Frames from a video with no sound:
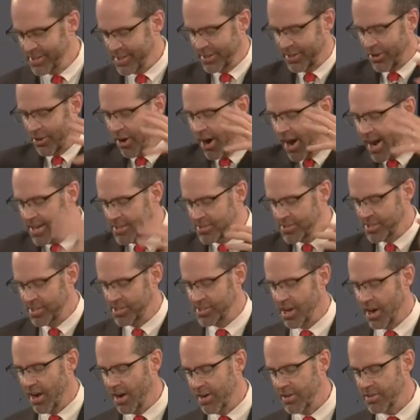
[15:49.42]
is Christ
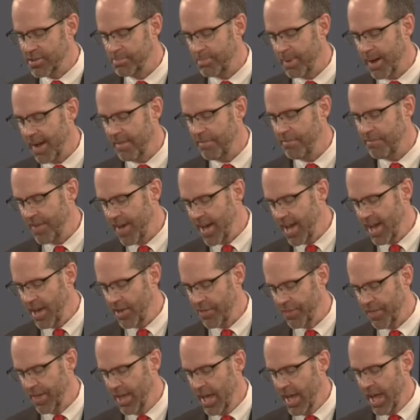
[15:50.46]
is ours by
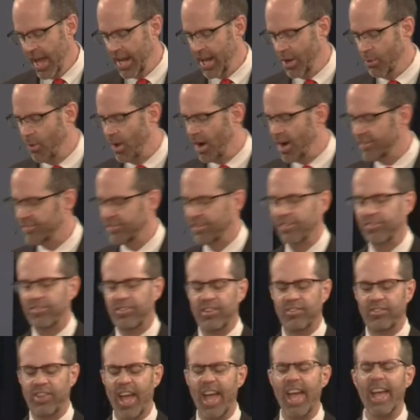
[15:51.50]
faith, and He wants us
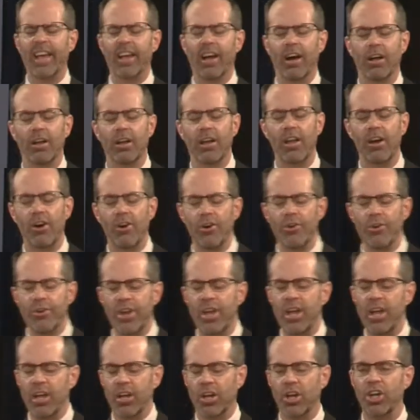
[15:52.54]
to take a
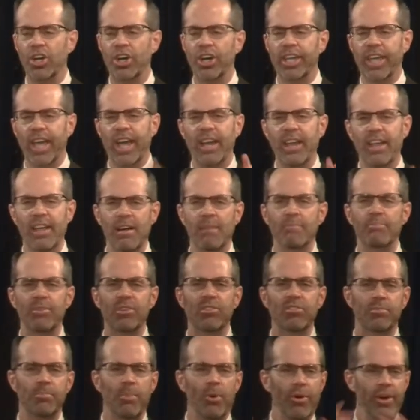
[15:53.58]
lone look at Him
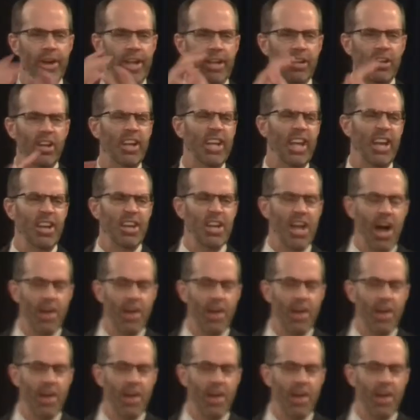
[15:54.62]
this morning. Look at